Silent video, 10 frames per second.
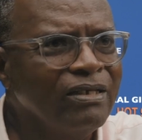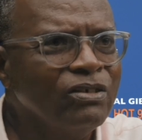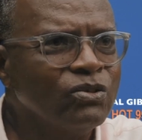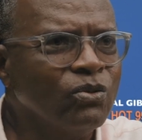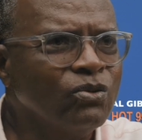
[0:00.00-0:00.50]

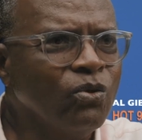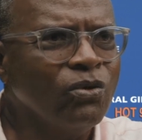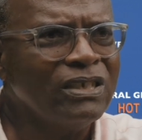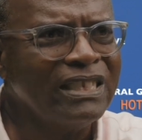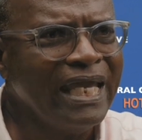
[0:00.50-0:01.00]
So
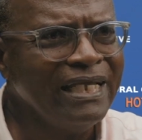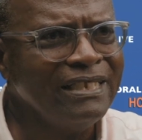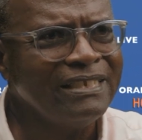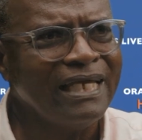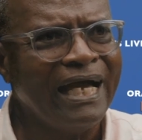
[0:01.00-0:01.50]
those
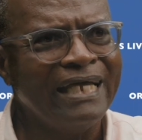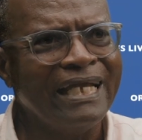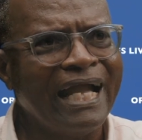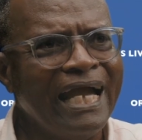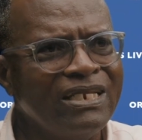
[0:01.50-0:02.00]
things are the
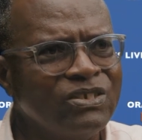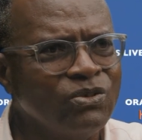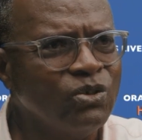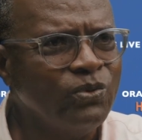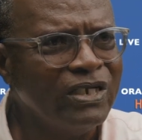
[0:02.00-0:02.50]
kind of
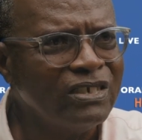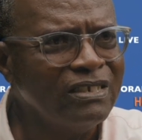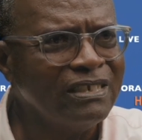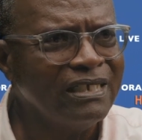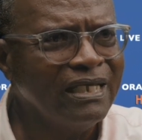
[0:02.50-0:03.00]

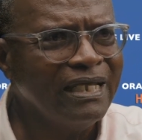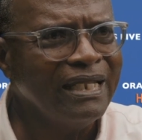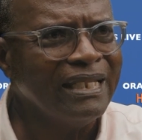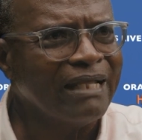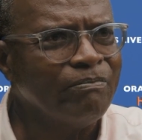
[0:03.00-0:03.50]
situations
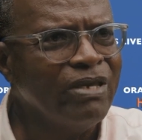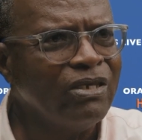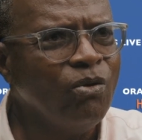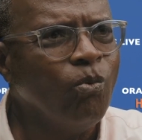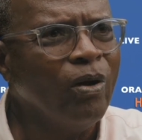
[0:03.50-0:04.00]
that make
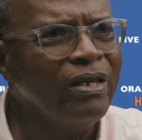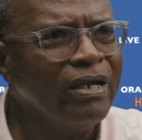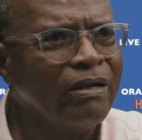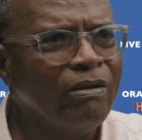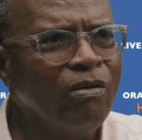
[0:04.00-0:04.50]
you
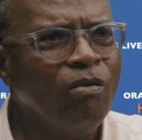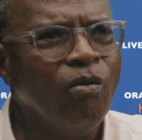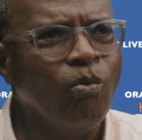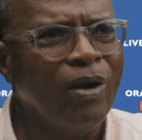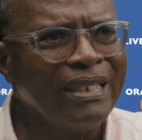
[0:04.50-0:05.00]
wonder what